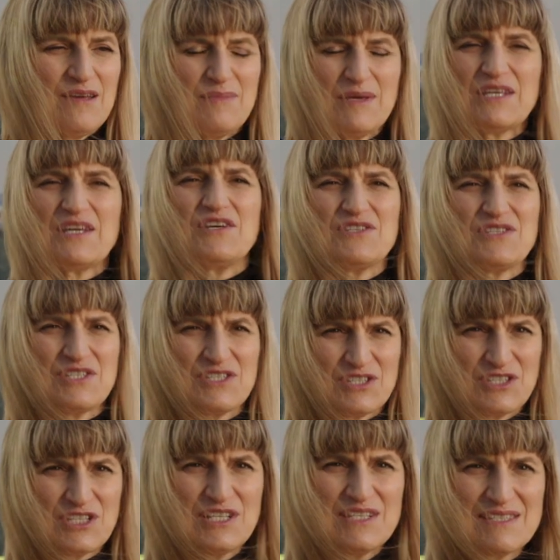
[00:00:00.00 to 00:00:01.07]
Because
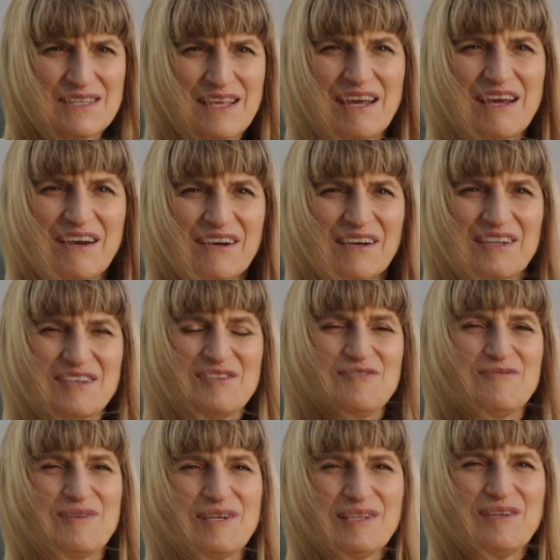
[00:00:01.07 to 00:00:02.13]
she's there, and
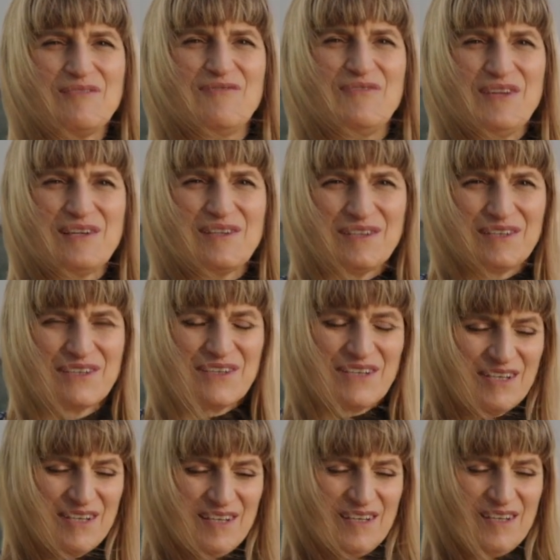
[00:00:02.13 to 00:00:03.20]
you really feel her
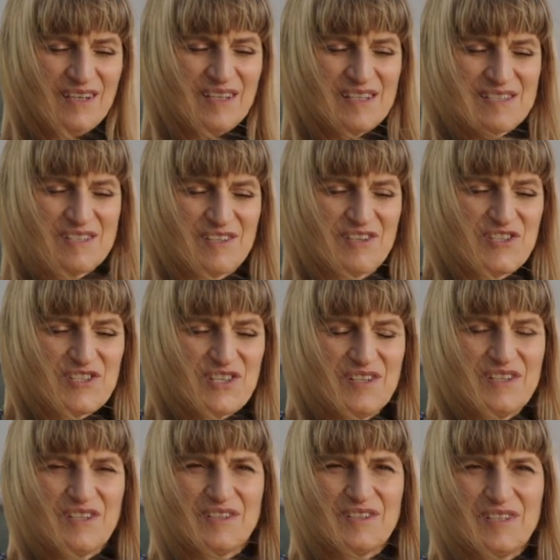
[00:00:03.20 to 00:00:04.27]

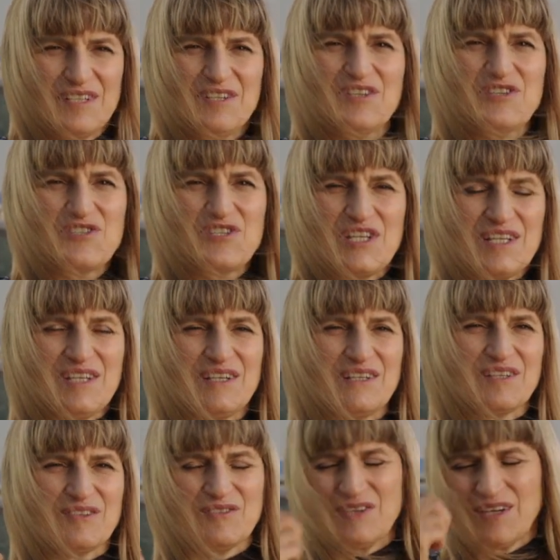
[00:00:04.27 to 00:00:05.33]
exertion, her energy,
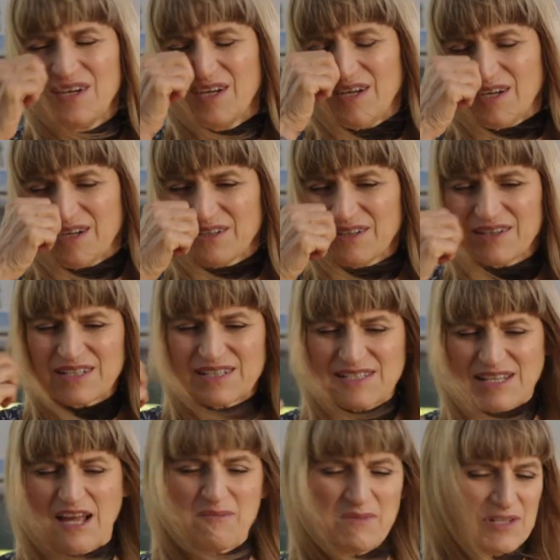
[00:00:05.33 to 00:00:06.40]
her
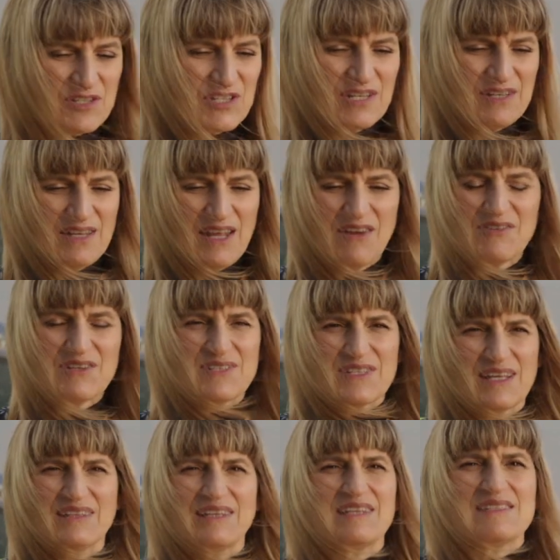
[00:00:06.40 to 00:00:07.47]
excitement. She never
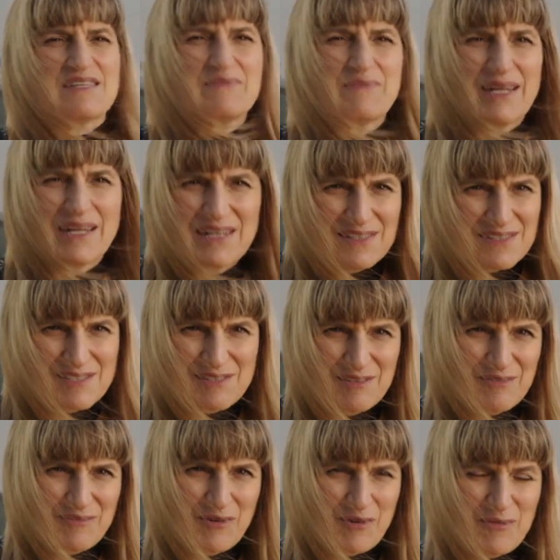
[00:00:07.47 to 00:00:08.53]
said, let somebody else do
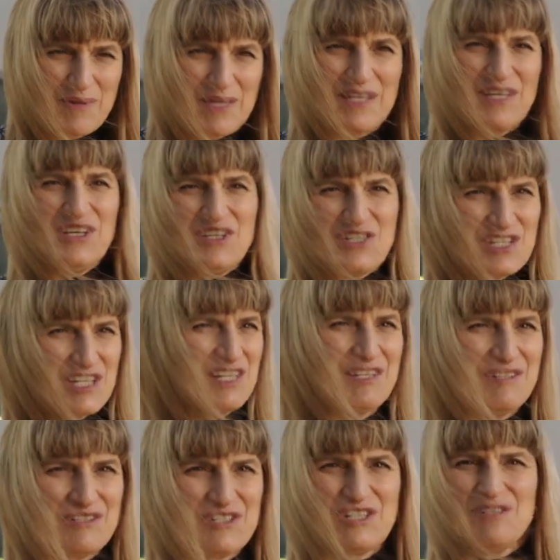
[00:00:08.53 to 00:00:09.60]
it for me.
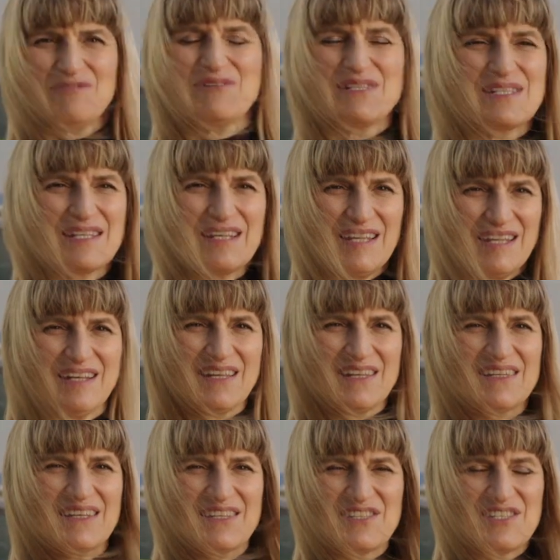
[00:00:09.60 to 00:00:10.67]
She was in
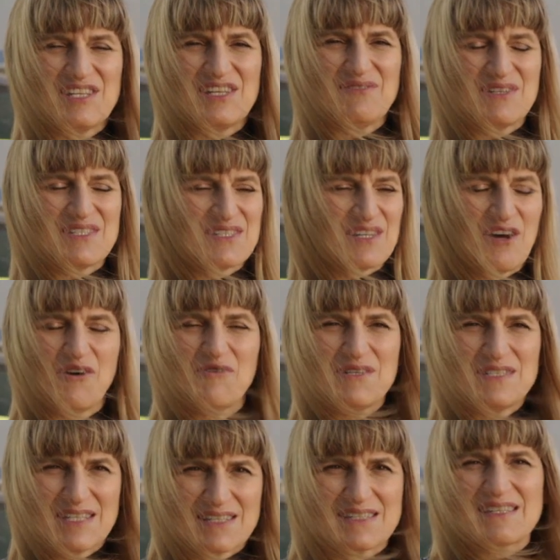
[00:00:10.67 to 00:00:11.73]
it, and she was
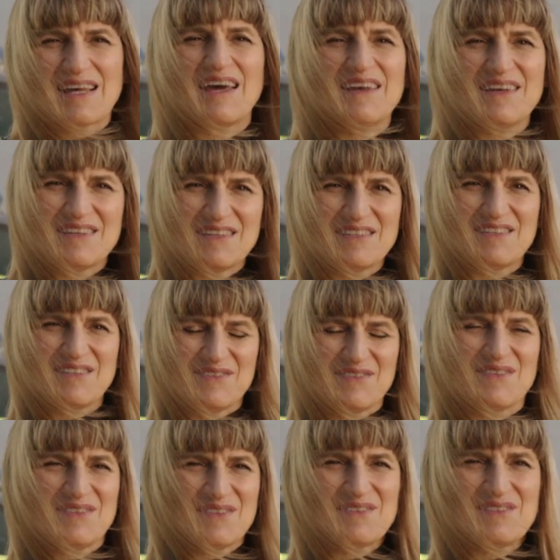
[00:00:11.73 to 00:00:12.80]
always excited to
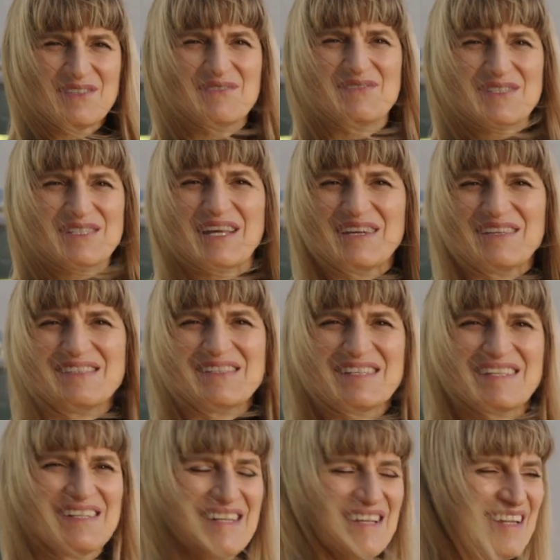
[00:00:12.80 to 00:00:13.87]
do stunts
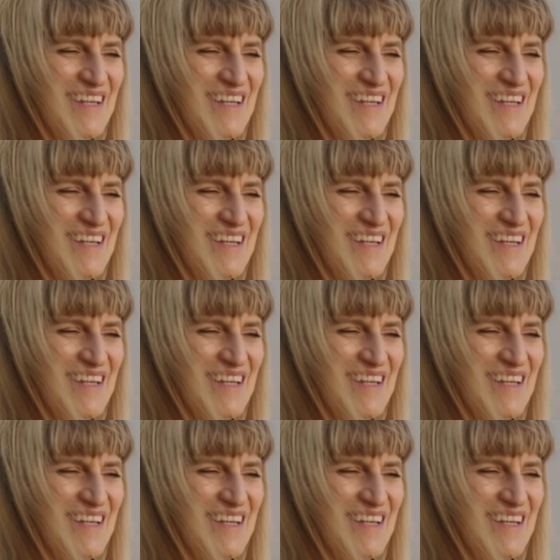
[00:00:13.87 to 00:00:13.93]
and,